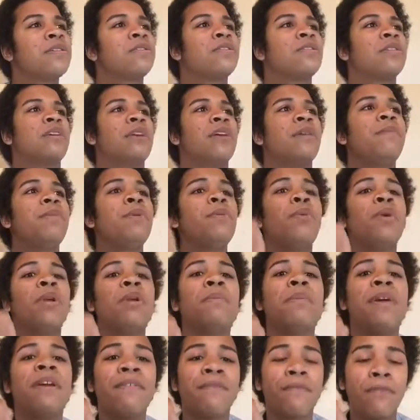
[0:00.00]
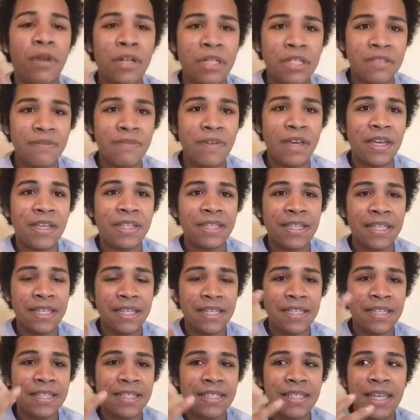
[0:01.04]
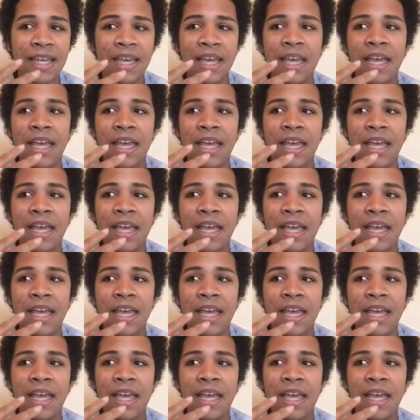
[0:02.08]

screamed in one of my friends' faces,